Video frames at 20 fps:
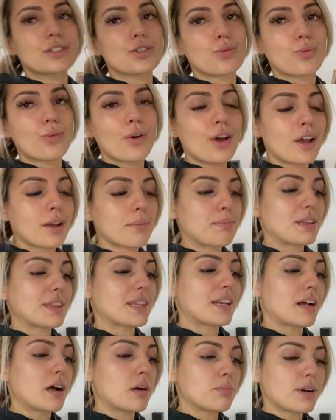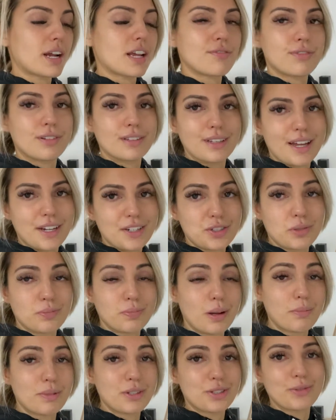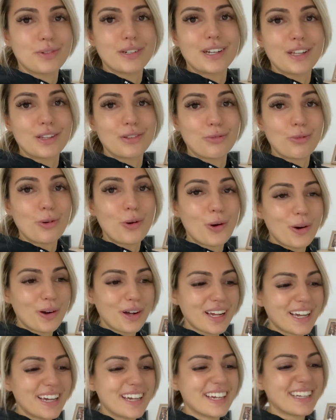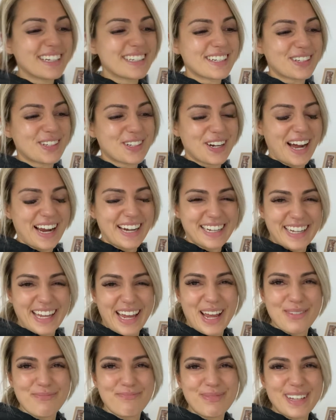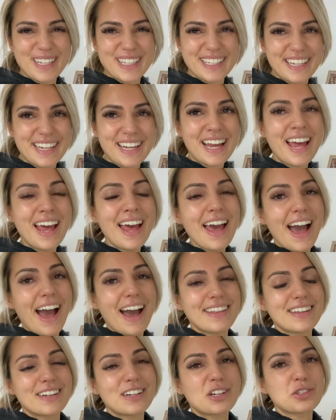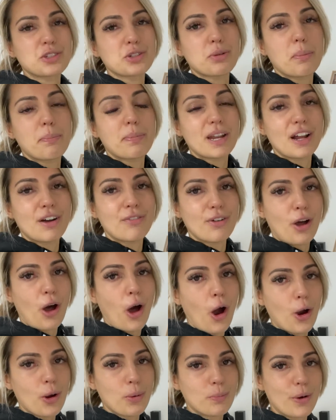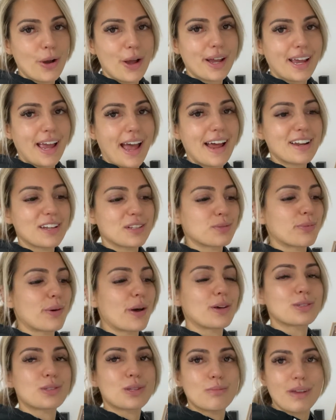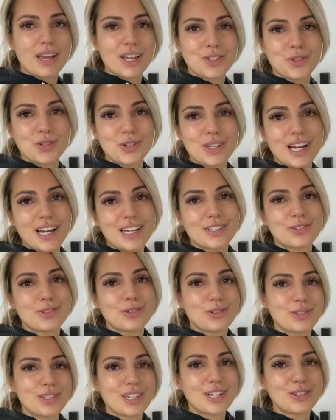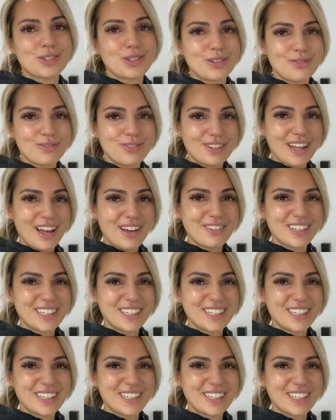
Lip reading: into work, but then I'll break for lunch. I'll probably do another walk, just trying to keep busy. And then I'll do a bit of a home workout as well. So make sure you guys do stay tuned for that